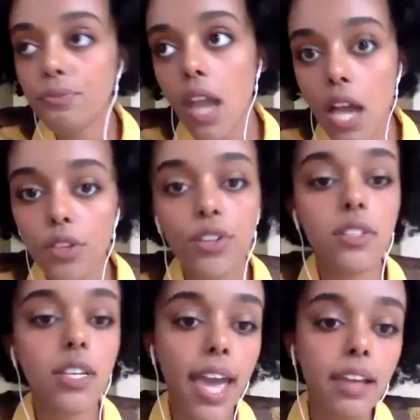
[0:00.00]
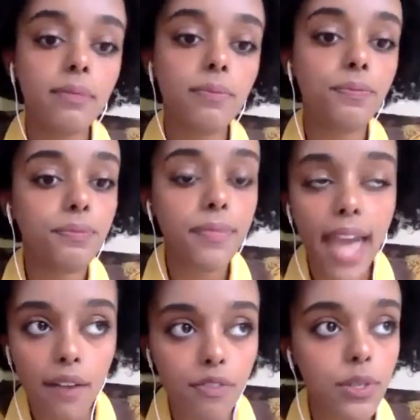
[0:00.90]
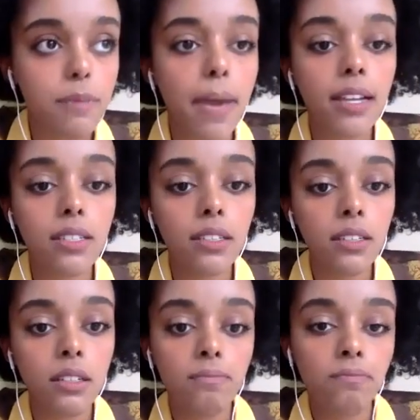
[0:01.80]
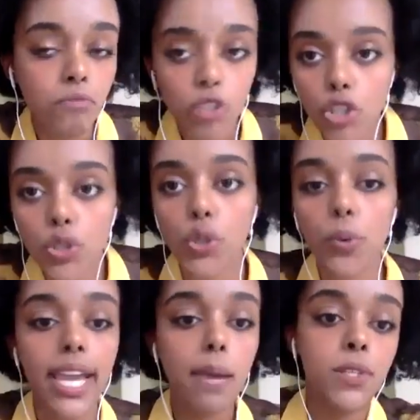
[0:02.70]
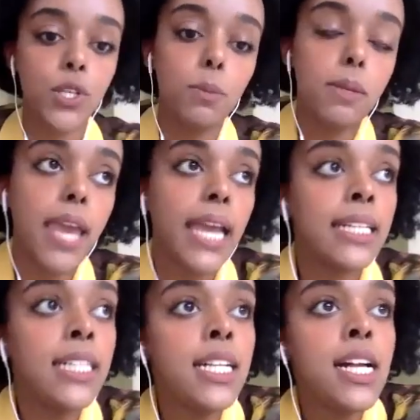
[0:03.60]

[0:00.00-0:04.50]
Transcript: others to get half the respect, just due to who I am as a human being.